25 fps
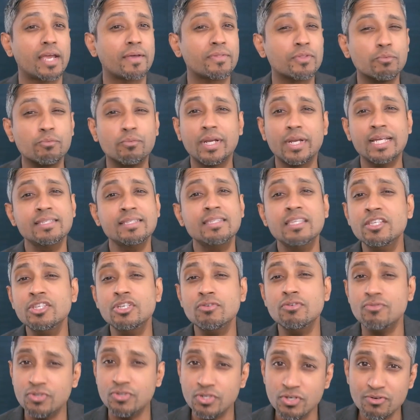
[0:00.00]
And the reason
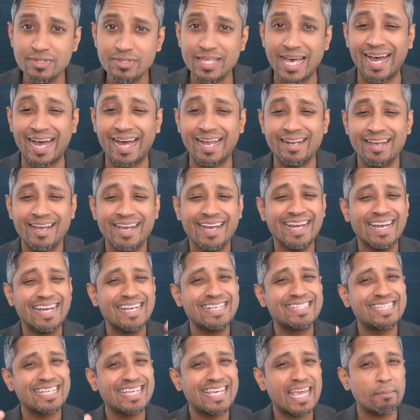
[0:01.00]
you do that
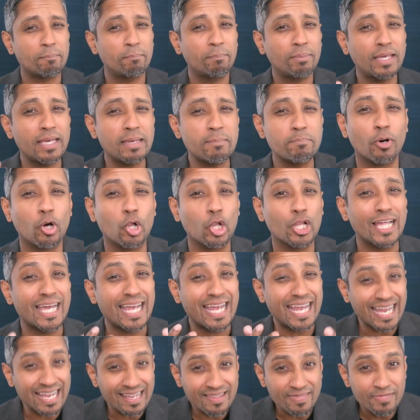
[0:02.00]
is to get people
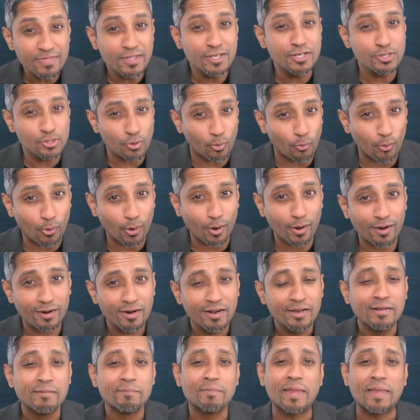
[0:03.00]
in the door